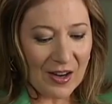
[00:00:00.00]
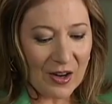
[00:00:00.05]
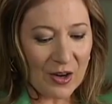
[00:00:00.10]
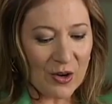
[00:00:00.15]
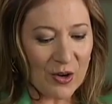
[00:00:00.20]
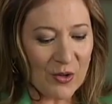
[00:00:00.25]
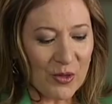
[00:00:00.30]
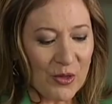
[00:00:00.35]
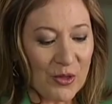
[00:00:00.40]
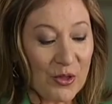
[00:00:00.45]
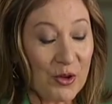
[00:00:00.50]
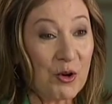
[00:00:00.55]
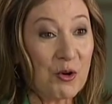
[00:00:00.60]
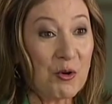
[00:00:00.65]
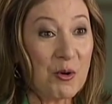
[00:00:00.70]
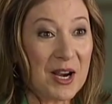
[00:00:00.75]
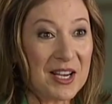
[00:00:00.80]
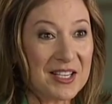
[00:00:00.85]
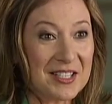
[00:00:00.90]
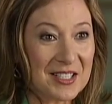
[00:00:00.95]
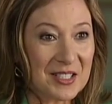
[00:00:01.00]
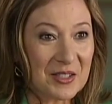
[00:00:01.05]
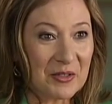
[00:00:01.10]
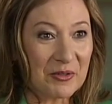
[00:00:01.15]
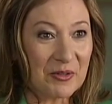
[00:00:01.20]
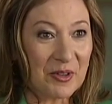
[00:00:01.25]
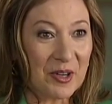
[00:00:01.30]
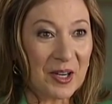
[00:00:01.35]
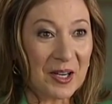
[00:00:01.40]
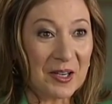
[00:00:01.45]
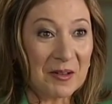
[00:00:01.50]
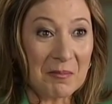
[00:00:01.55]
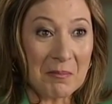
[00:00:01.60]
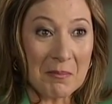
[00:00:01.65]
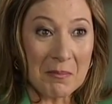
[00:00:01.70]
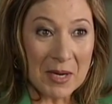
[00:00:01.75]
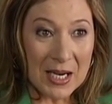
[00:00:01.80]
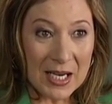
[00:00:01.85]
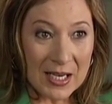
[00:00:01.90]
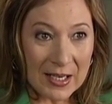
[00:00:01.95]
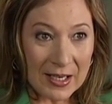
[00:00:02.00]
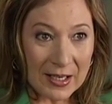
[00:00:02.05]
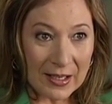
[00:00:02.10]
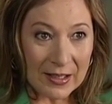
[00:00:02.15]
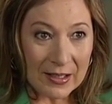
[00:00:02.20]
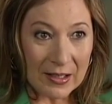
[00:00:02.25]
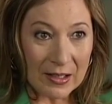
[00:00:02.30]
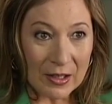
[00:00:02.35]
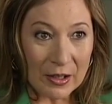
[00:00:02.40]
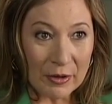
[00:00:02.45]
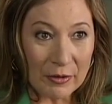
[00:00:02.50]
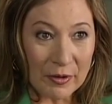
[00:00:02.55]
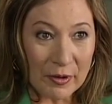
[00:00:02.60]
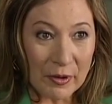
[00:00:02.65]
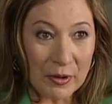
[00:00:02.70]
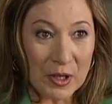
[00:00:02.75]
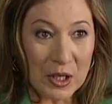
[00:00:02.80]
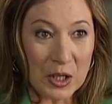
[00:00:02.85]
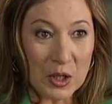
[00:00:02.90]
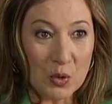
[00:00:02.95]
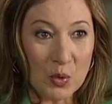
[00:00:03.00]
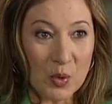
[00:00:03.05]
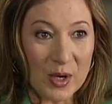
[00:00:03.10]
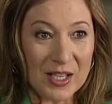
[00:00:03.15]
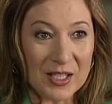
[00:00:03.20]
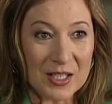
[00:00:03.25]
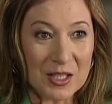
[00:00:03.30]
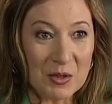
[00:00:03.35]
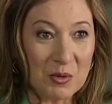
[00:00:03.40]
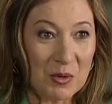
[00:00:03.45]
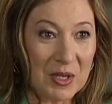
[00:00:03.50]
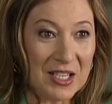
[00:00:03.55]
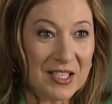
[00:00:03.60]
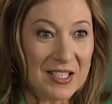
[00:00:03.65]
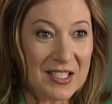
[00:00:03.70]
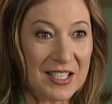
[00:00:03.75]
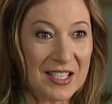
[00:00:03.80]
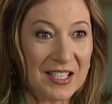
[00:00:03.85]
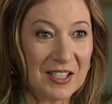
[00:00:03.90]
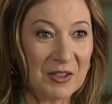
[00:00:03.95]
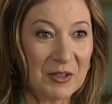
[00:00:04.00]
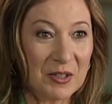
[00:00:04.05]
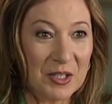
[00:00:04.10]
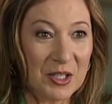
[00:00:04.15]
on the quest to find meaning in life. I think you went to India